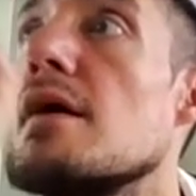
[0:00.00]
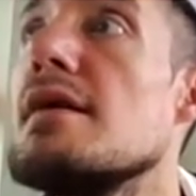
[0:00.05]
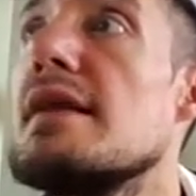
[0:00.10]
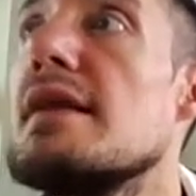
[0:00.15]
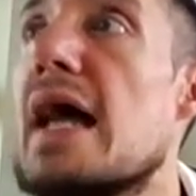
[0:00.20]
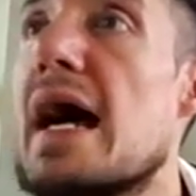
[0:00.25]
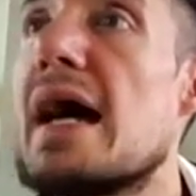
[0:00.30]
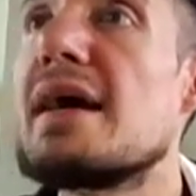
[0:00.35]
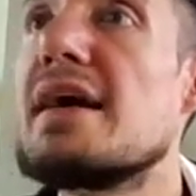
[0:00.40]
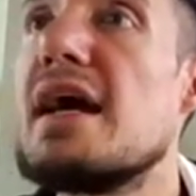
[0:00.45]

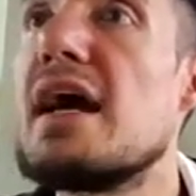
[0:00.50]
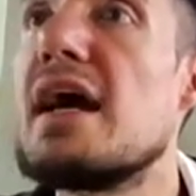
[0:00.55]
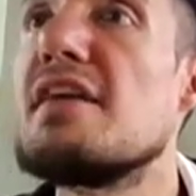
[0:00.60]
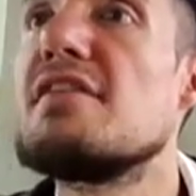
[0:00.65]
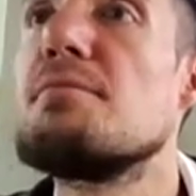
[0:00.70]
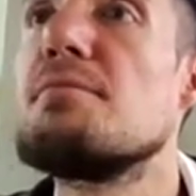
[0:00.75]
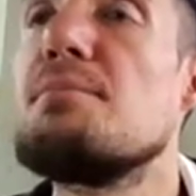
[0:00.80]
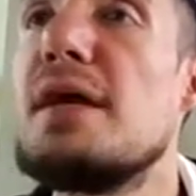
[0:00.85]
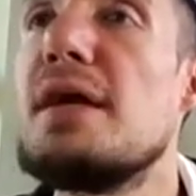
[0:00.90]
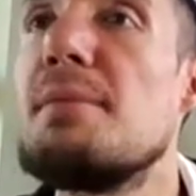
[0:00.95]
That
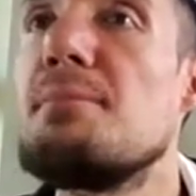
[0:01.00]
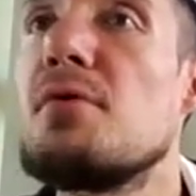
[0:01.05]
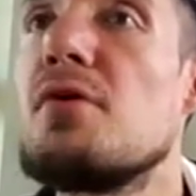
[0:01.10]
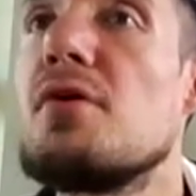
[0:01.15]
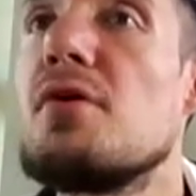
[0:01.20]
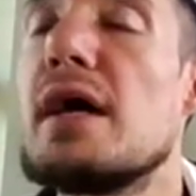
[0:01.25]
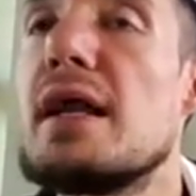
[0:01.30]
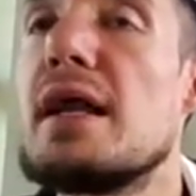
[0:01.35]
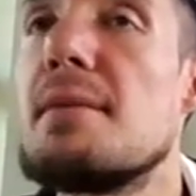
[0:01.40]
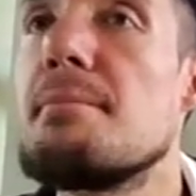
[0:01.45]
gets
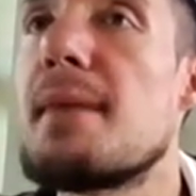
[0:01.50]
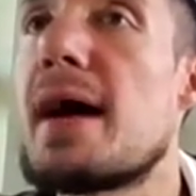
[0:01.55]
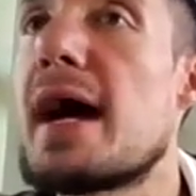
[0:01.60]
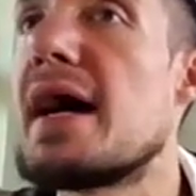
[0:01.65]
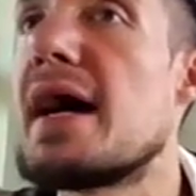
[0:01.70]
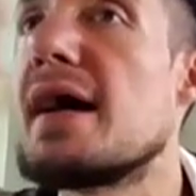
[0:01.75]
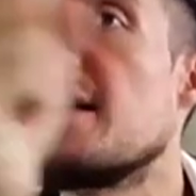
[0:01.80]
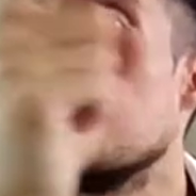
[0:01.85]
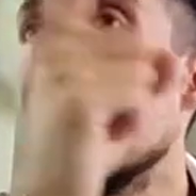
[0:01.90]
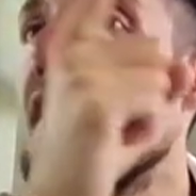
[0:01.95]
people in
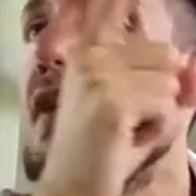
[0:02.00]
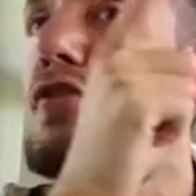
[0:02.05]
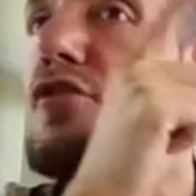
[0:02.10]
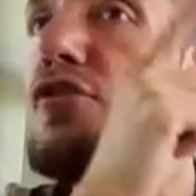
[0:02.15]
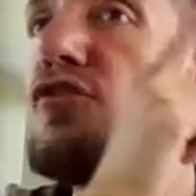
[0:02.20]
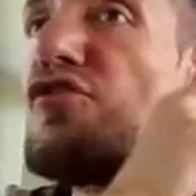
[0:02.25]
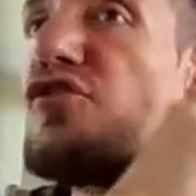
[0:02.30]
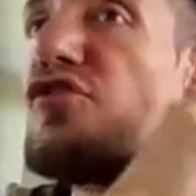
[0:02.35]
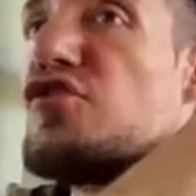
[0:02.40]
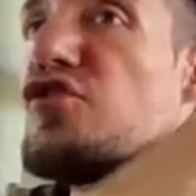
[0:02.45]
Mac
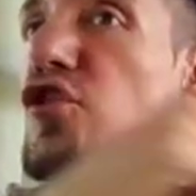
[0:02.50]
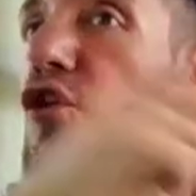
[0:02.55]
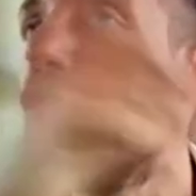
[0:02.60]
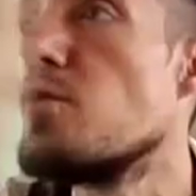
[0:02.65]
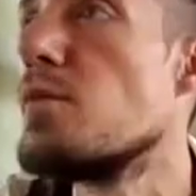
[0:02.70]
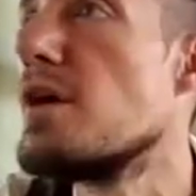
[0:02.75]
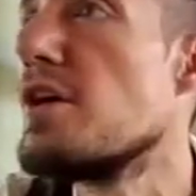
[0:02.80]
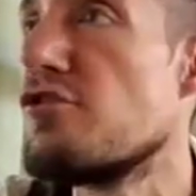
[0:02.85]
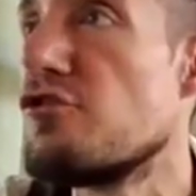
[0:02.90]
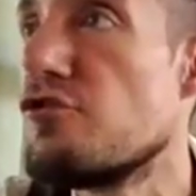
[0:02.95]
into
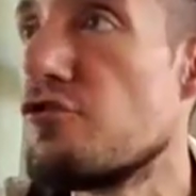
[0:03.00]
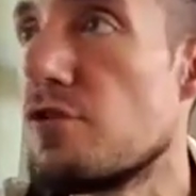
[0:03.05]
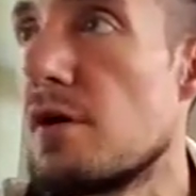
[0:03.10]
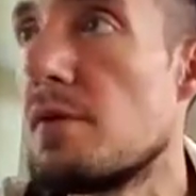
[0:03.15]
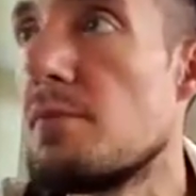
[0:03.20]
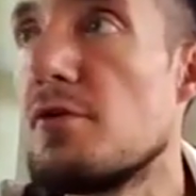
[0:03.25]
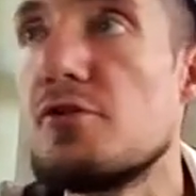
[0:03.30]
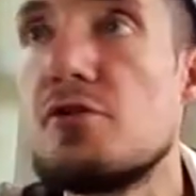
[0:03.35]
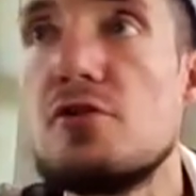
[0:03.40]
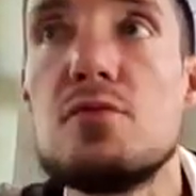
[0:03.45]
so much
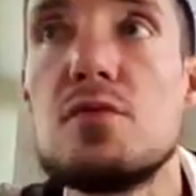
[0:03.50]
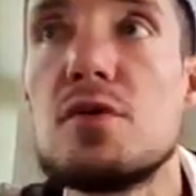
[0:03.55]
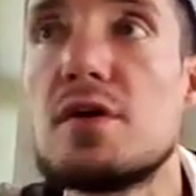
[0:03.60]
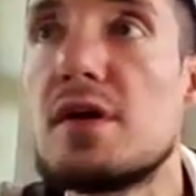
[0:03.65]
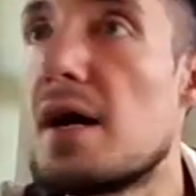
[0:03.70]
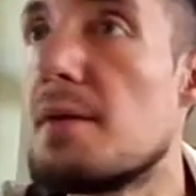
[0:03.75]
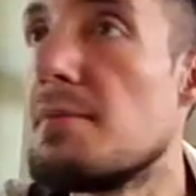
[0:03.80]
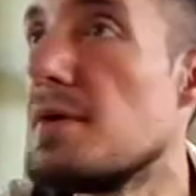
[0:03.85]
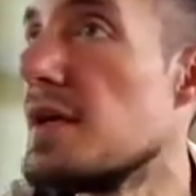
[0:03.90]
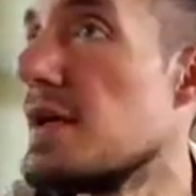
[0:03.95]
trouble, you would
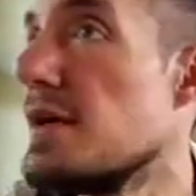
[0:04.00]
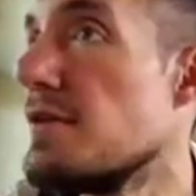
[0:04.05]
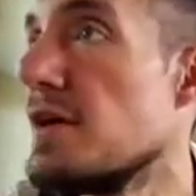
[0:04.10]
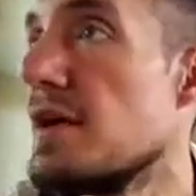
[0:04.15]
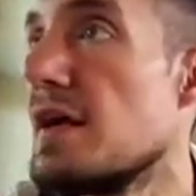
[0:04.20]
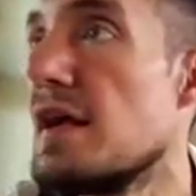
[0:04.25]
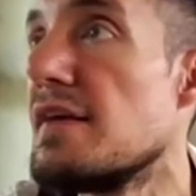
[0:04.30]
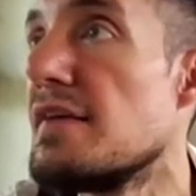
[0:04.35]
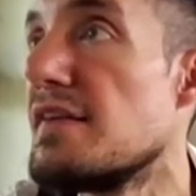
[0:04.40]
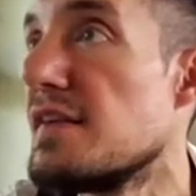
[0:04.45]
not believe
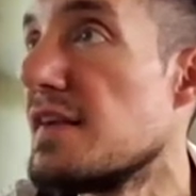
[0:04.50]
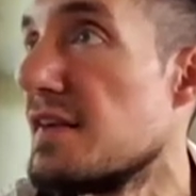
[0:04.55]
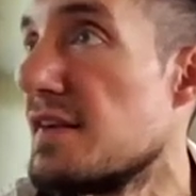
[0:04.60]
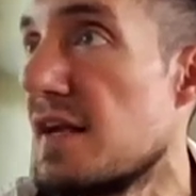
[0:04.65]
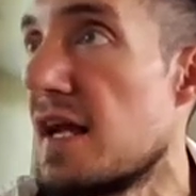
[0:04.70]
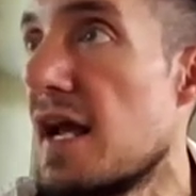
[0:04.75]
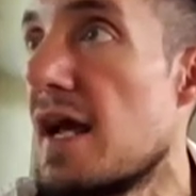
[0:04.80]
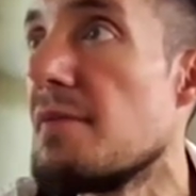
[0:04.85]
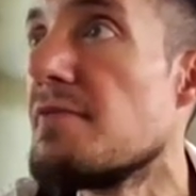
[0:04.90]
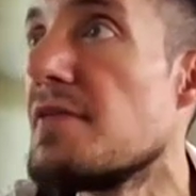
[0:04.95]
it. It's the
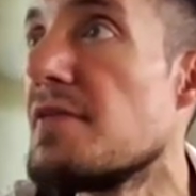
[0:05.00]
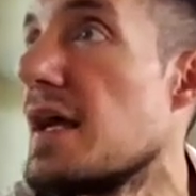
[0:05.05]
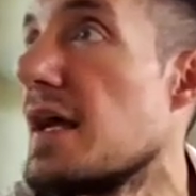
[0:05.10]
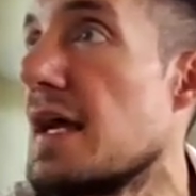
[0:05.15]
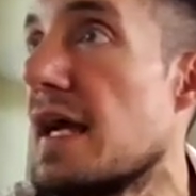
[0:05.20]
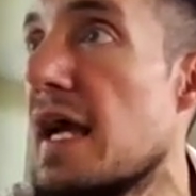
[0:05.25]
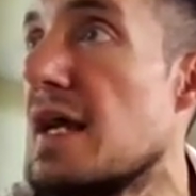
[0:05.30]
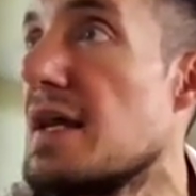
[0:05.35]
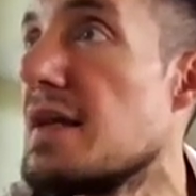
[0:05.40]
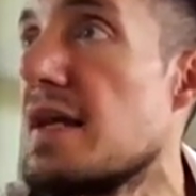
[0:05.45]
same
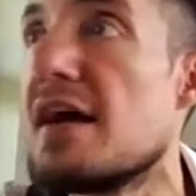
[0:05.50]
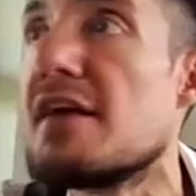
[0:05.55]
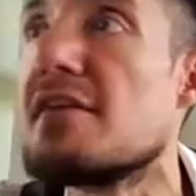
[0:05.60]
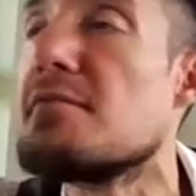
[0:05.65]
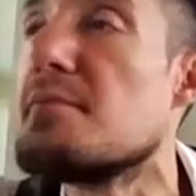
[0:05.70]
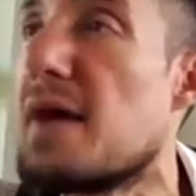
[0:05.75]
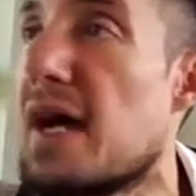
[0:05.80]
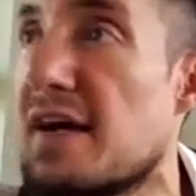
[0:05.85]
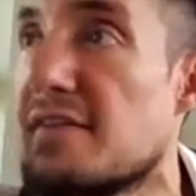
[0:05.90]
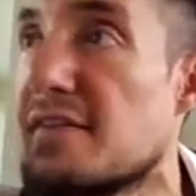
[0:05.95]
thing. And
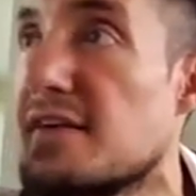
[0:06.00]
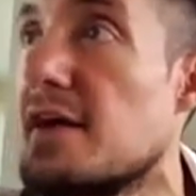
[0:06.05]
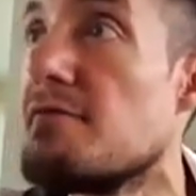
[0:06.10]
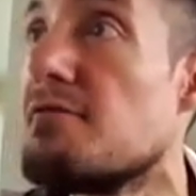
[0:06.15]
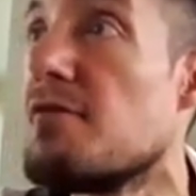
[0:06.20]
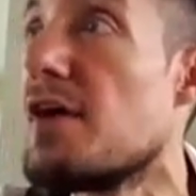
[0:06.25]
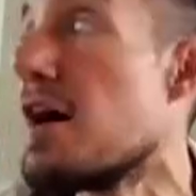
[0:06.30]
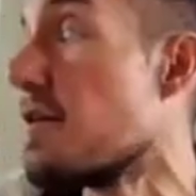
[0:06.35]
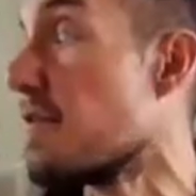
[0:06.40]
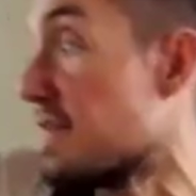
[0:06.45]
yes, Macs
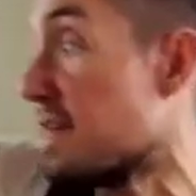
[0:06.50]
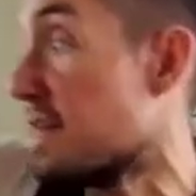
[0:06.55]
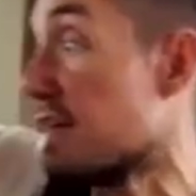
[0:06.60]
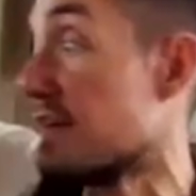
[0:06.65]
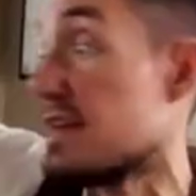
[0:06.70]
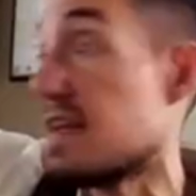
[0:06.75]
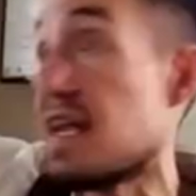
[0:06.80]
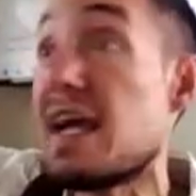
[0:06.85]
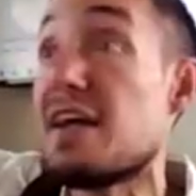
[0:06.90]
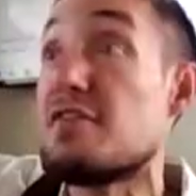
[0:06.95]
get
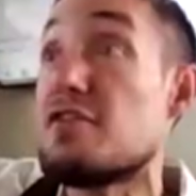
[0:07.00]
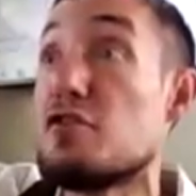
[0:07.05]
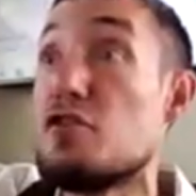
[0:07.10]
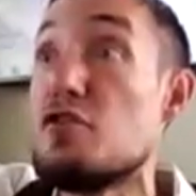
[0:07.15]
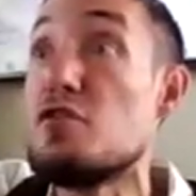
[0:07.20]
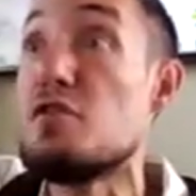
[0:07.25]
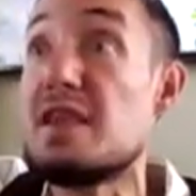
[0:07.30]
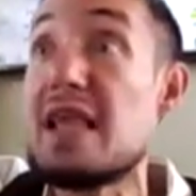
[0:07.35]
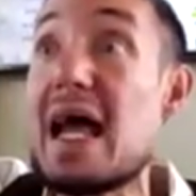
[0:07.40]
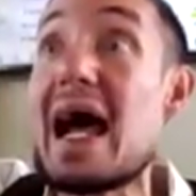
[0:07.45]
viruses thanks
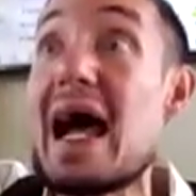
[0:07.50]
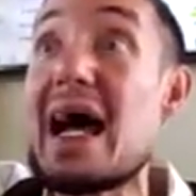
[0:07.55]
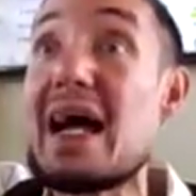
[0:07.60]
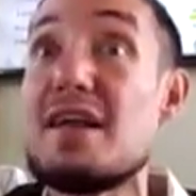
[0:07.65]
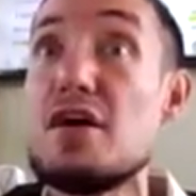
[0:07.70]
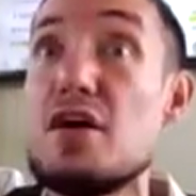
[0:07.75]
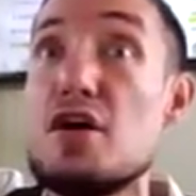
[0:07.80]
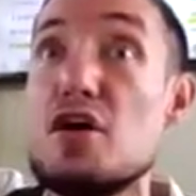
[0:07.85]
to that